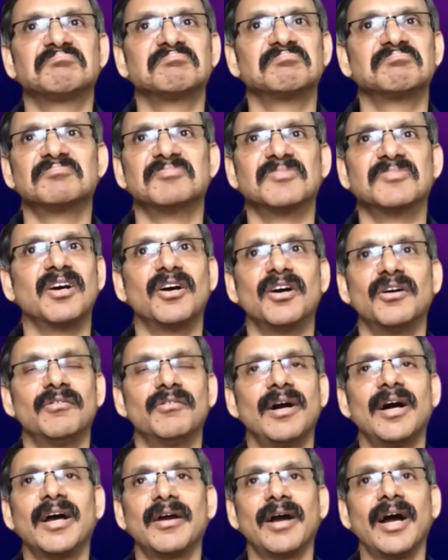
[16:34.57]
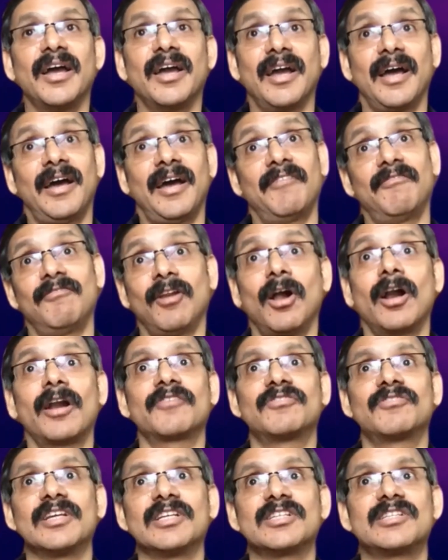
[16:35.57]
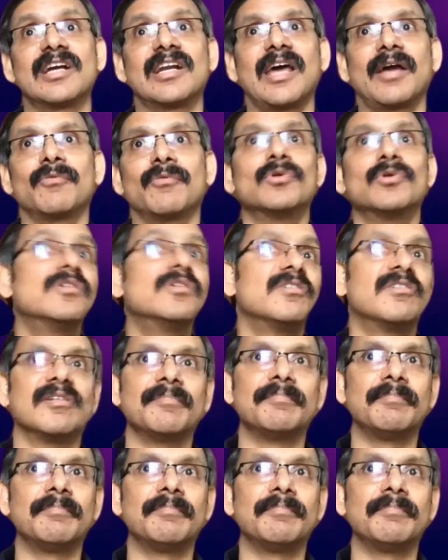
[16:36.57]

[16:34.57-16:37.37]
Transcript: No, I have a lot of things that I wouldn't,